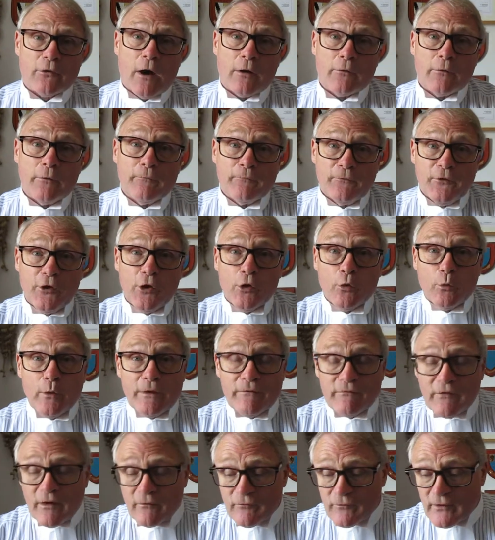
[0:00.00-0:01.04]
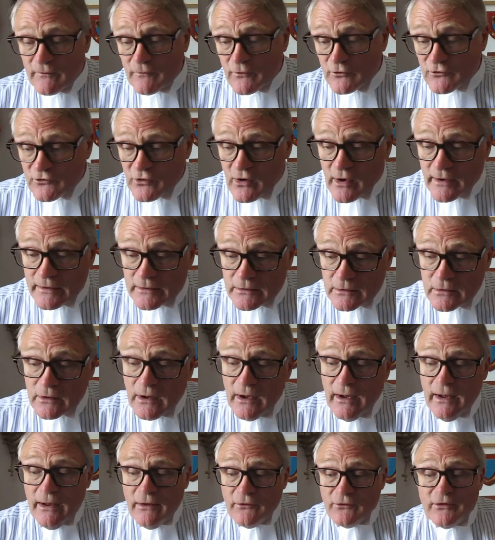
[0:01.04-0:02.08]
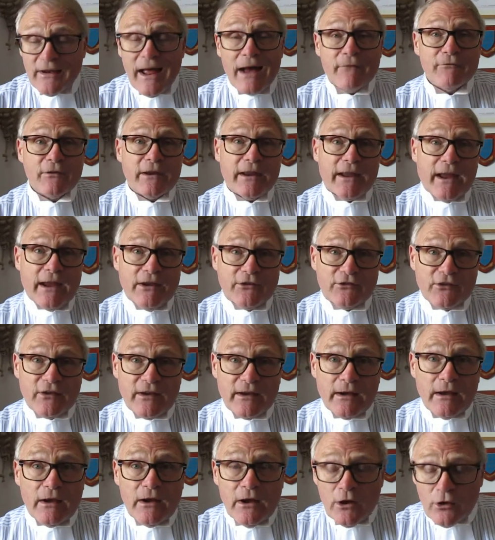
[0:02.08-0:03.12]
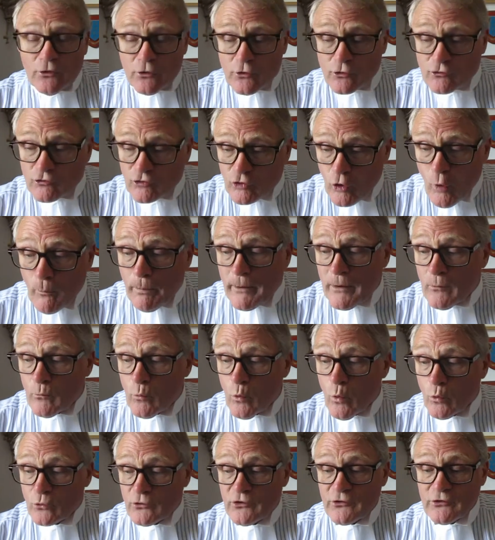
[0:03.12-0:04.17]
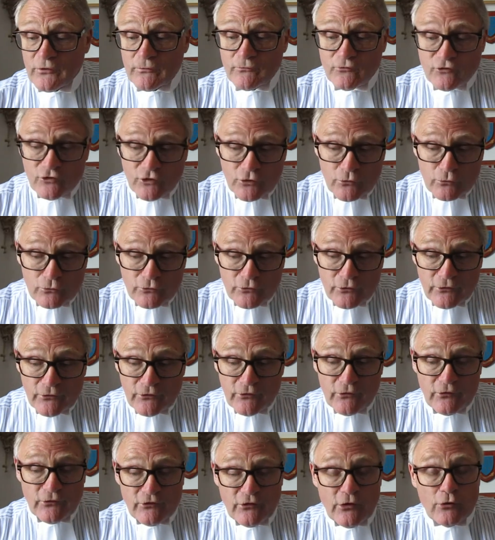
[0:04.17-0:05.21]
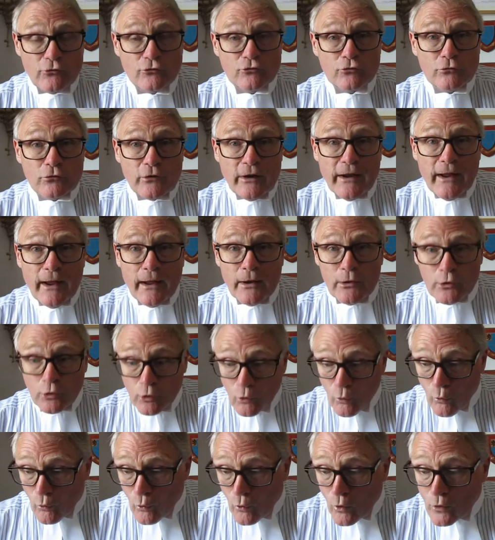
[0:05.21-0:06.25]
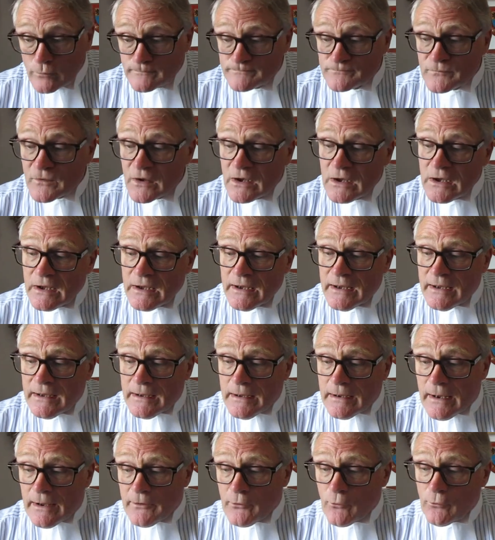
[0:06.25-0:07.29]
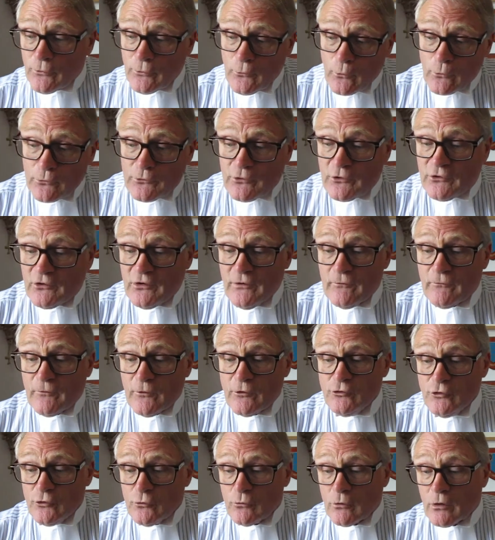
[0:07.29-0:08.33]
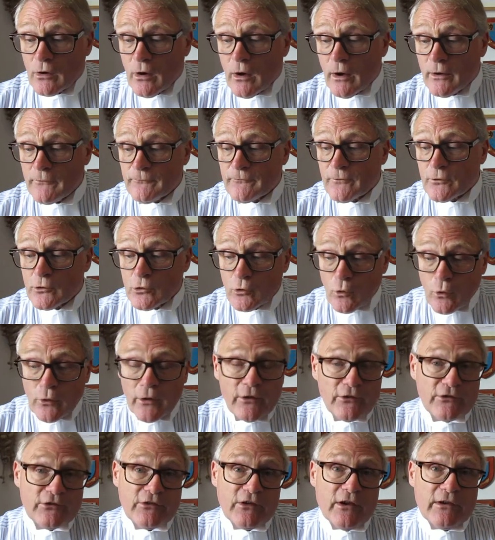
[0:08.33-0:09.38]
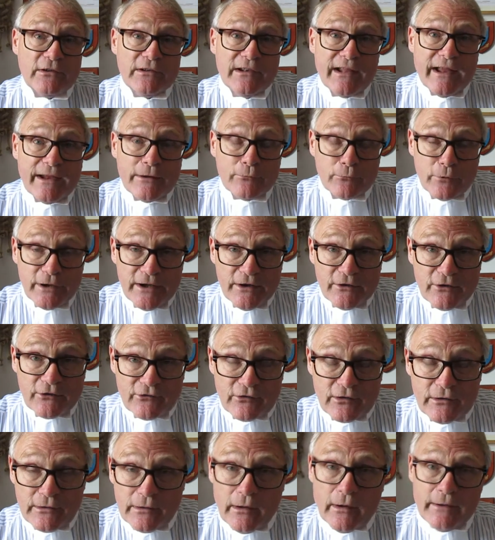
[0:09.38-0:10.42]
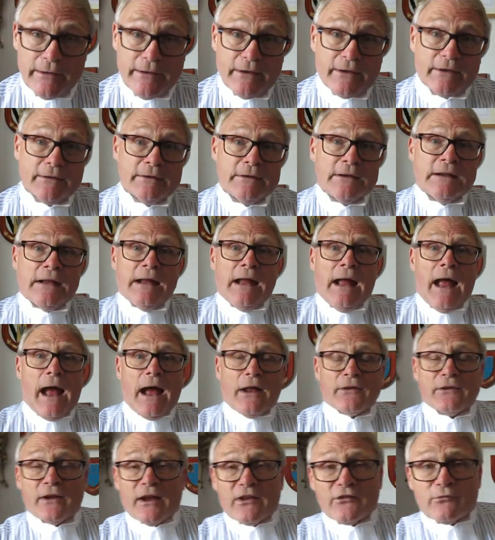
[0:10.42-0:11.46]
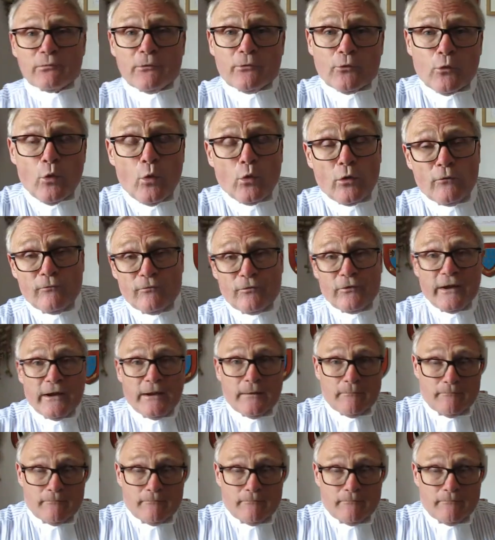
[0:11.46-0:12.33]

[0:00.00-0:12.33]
our review, we've given it the title Navigating the Choppy Waters of Children's Social Care Law an authoritative new guide for lawyers and lay readers alike. And as with all of the